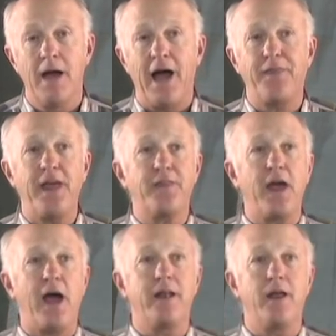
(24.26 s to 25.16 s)
I think the
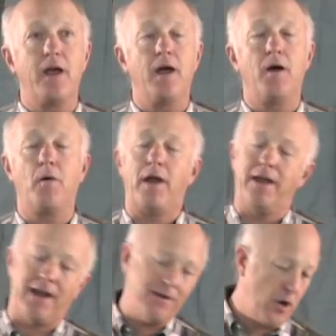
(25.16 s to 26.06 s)
idea,
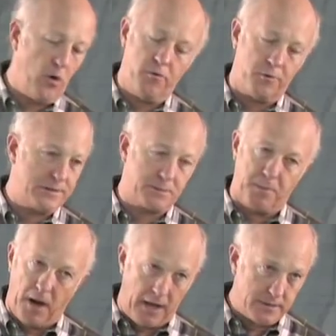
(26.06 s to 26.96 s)
and I know the
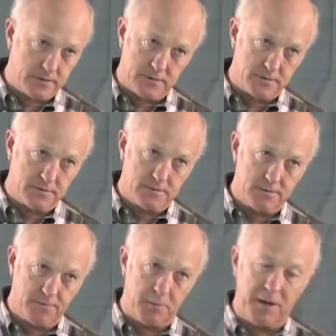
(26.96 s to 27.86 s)
response
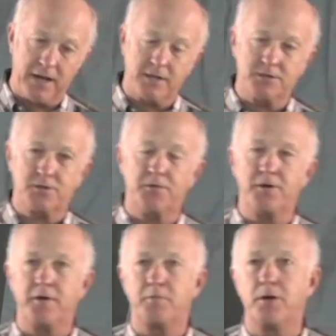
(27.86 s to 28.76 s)
from my
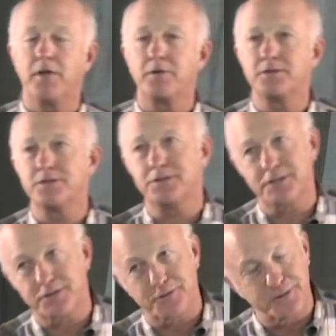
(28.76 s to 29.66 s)
conservative brothers and
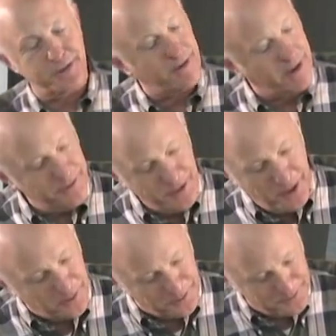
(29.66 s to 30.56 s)
sisters here, I
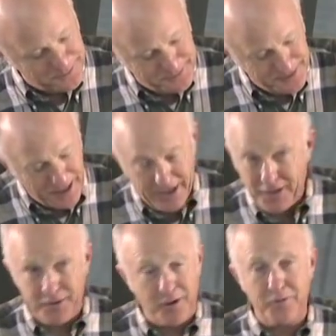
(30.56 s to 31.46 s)
know. I
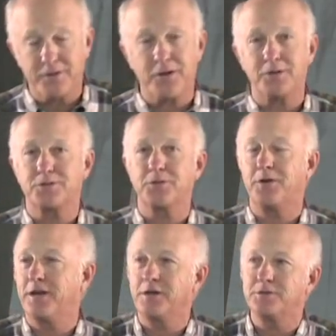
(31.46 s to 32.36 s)
hear it on the talk show
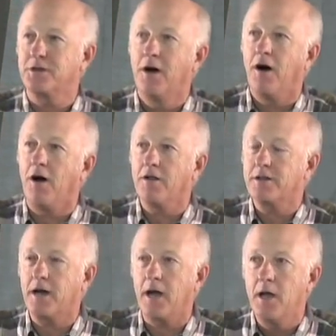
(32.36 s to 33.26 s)
radio all the
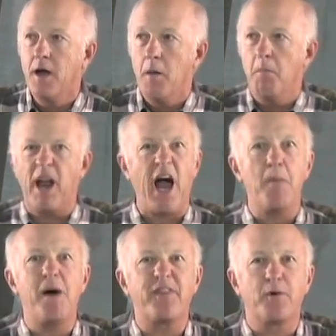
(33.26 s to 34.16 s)
time. But how
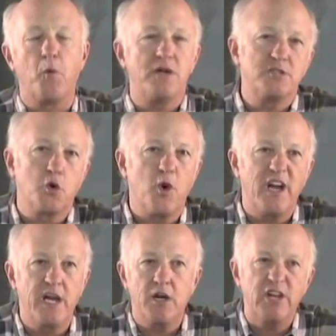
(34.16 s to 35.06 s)
about the ones who are
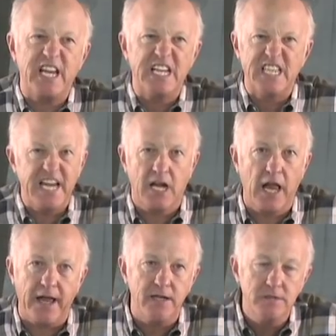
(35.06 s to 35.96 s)
here
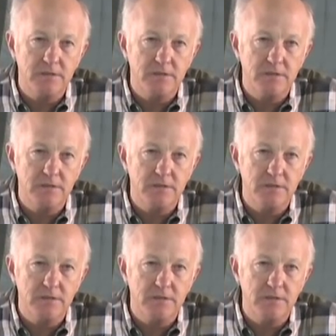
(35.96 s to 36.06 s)
illegally?